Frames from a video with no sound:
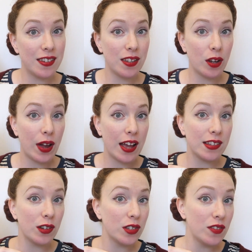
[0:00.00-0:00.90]
so it
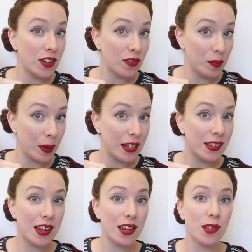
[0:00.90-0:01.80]
has lots of different
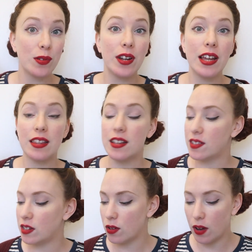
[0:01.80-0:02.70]
pieces all like
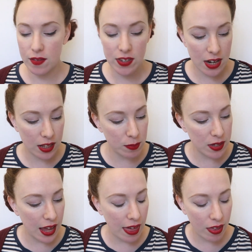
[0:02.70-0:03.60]
this and you kind of stick them
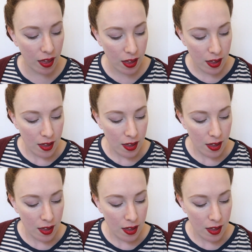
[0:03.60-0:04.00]
together,